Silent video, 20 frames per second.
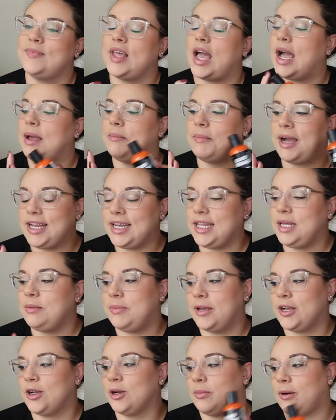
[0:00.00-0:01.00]
I might
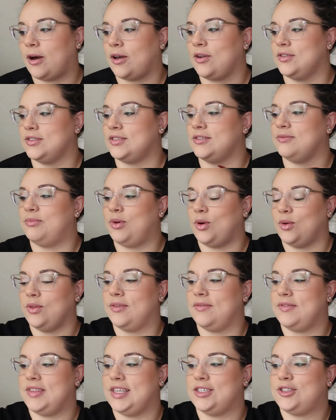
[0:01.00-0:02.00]
need bigger bottles of
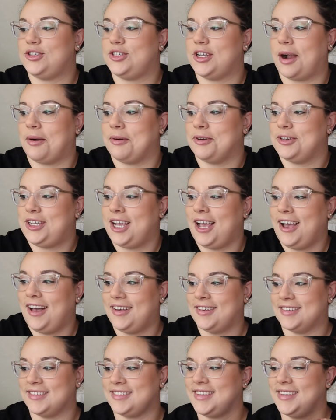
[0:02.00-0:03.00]
both of these shower
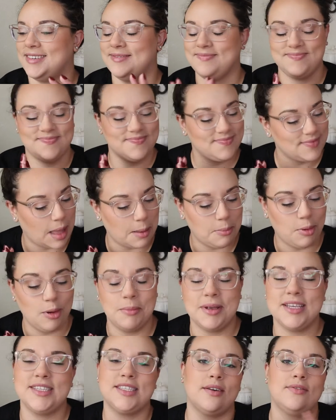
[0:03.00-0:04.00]
gels. I
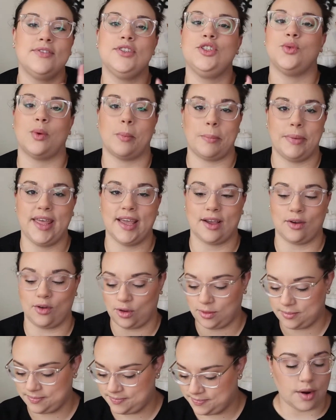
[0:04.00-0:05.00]
put myself into a
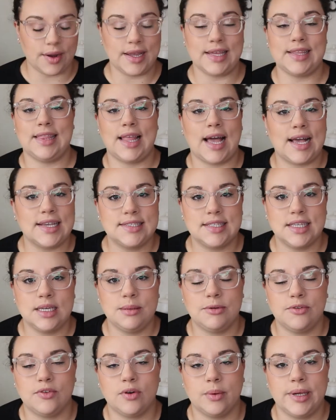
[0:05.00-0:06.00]
pickle. All right, lastly,
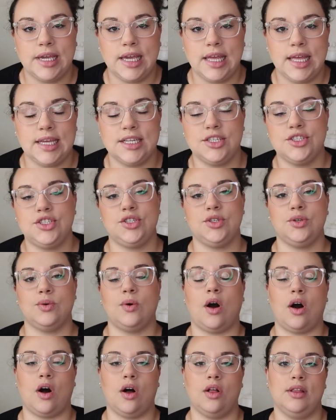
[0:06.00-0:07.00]
before we get
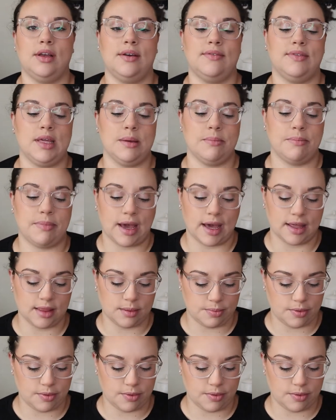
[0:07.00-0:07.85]
into all of the bath